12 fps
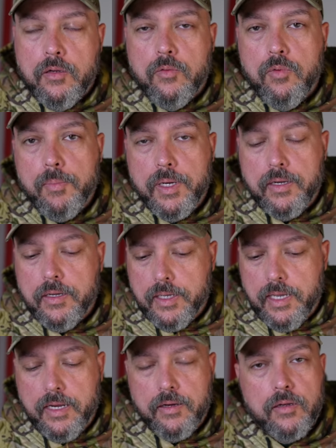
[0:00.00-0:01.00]
Women,
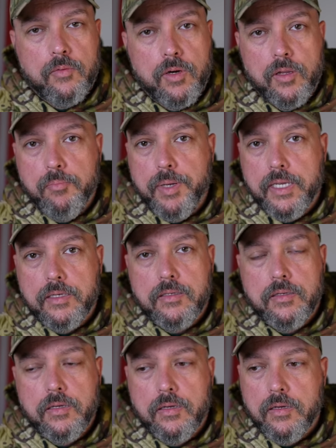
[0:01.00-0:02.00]
again, one of the
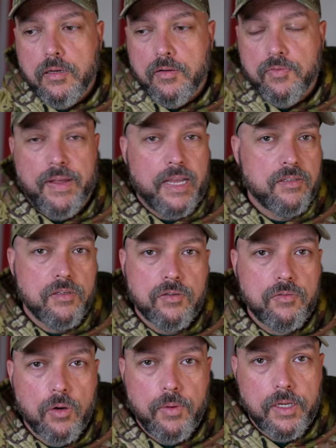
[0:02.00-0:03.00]
biggest, uh, fastest
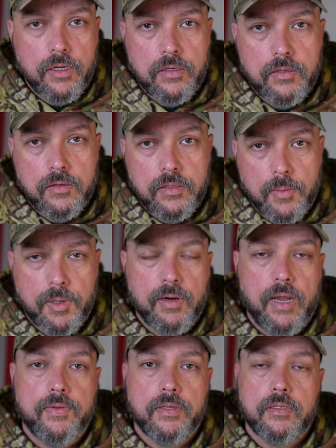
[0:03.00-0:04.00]
growing
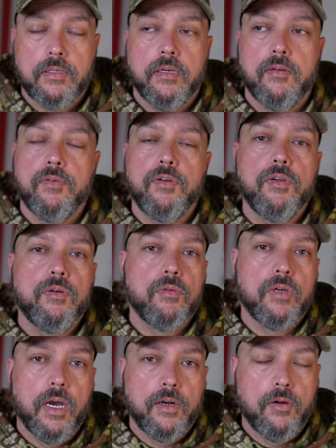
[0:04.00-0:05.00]
demographics of new
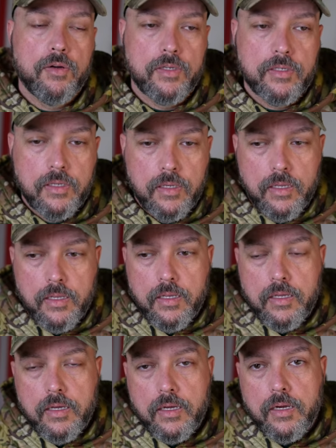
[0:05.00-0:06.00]
gun owners
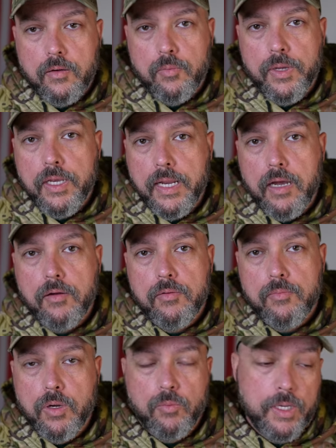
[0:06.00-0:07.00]
uh, we now,
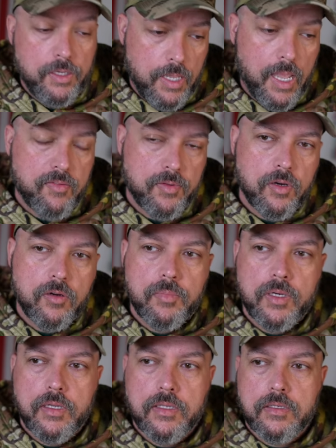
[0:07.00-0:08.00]
well, we have known,
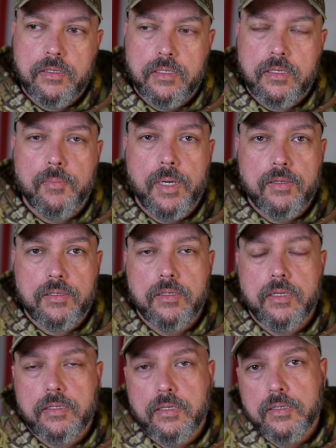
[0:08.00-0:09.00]
but it's it's come out in
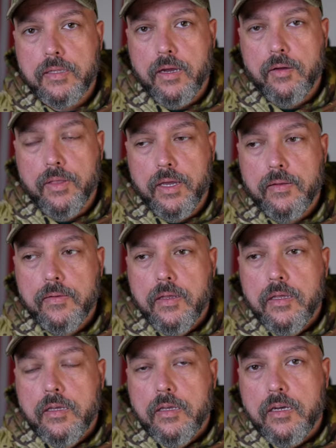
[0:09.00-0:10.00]
statistics now that
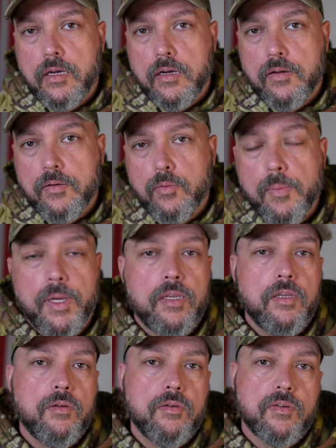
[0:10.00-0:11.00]
uh, women
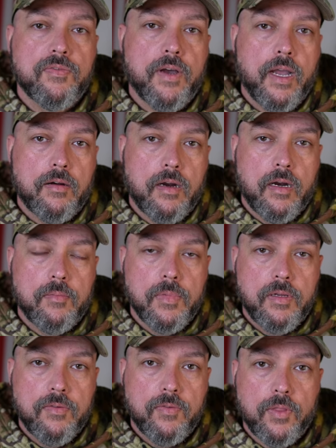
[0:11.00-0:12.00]
use a firearm
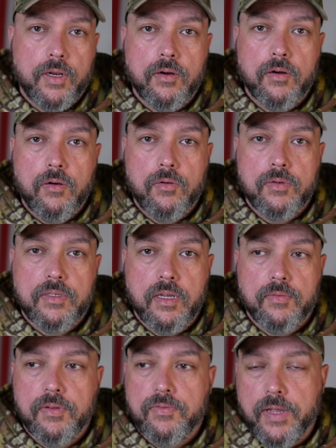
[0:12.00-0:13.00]
for their own
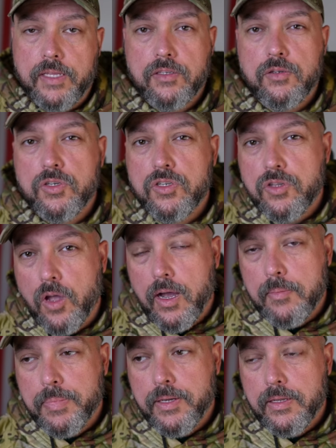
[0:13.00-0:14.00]
self-defense to
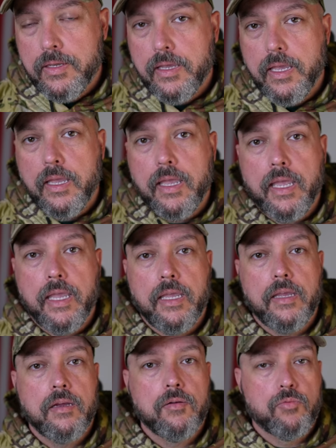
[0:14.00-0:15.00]
stop
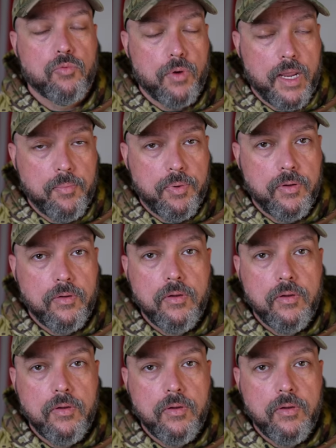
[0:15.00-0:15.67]
a rape,